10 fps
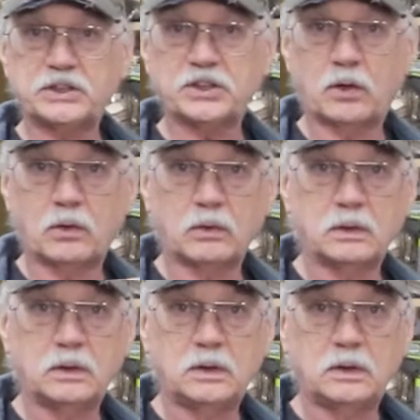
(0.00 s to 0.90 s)
inch
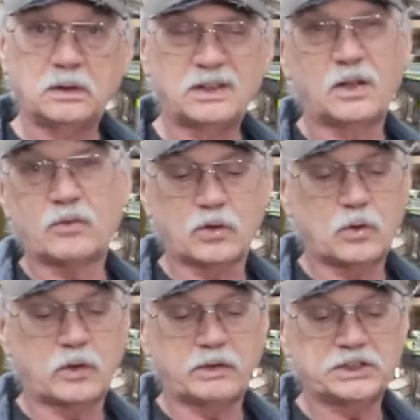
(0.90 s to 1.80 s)
hole, a little over a
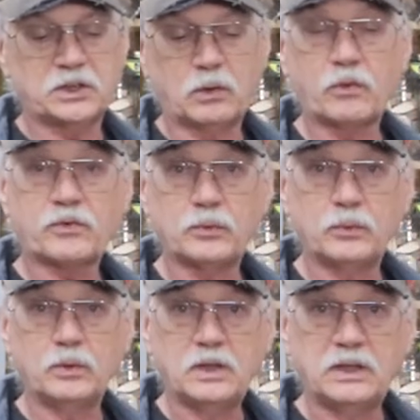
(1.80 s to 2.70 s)
quarter inch hole
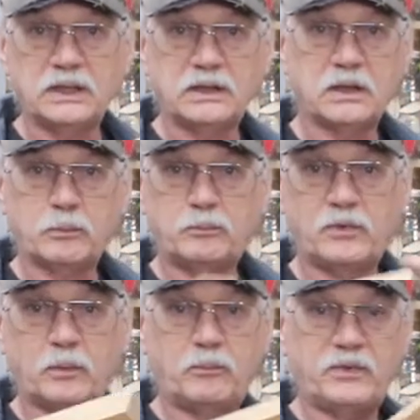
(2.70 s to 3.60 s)
through the,
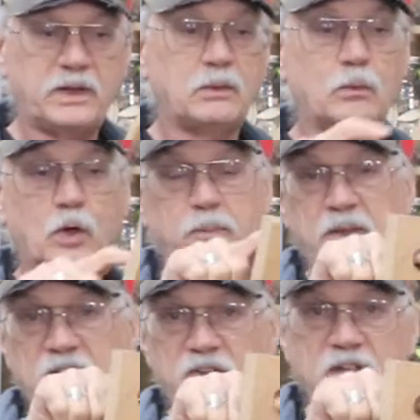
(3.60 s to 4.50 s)
the, the workpiece